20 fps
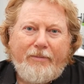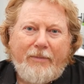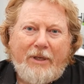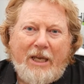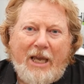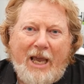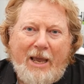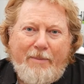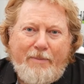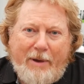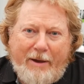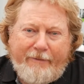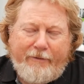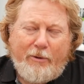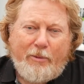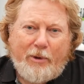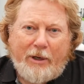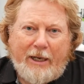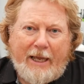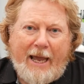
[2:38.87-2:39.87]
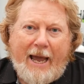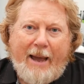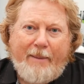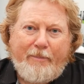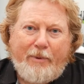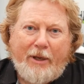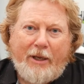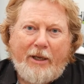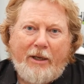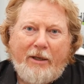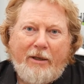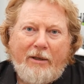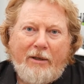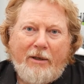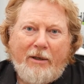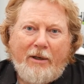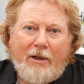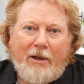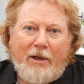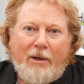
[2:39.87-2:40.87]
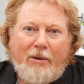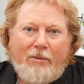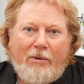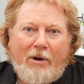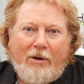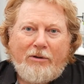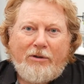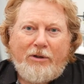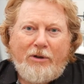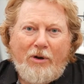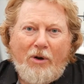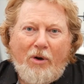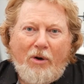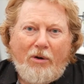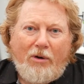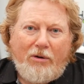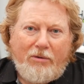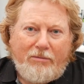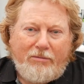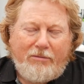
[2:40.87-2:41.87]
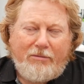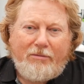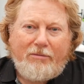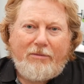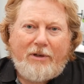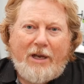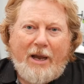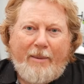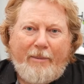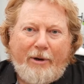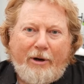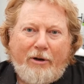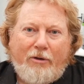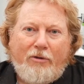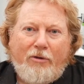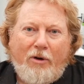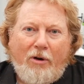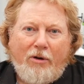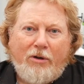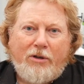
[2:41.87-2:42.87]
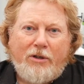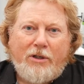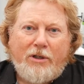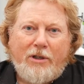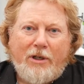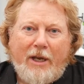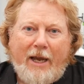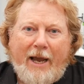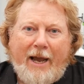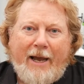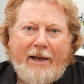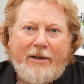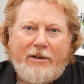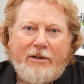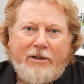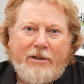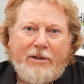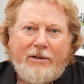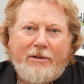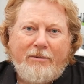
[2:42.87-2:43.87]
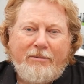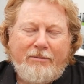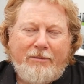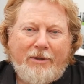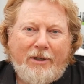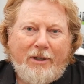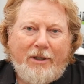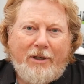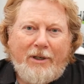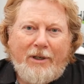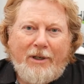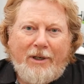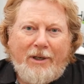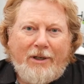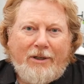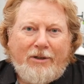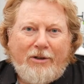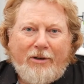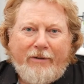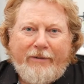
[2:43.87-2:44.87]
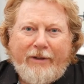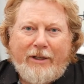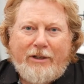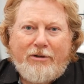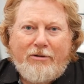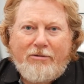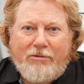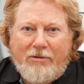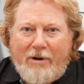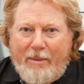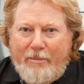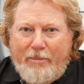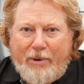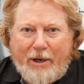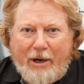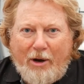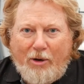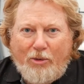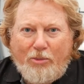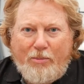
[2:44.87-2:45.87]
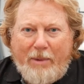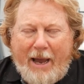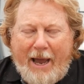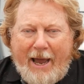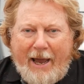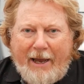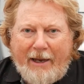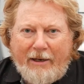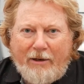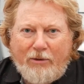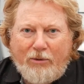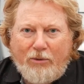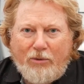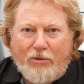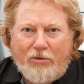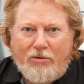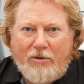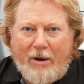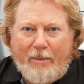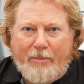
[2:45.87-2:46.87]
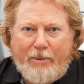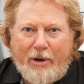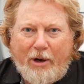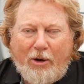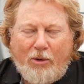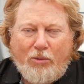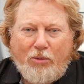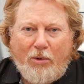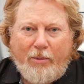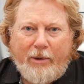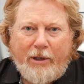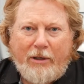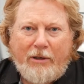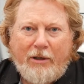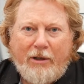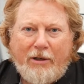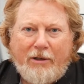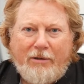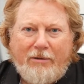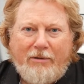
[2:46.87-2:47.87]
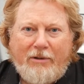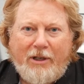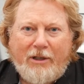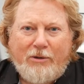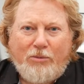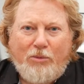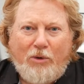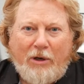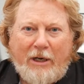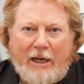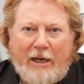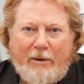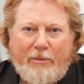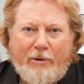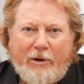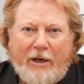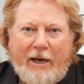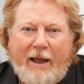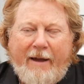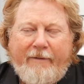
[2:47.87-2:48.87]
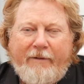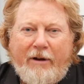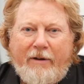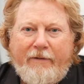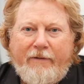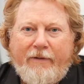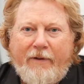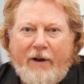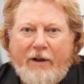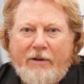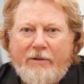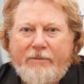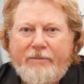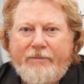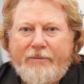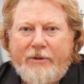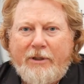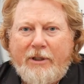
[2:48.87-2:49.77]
keep everybody happy whilst not coming across as sort of this grumpy old man or grumpy old woman that doesn't want anybody to have any fun.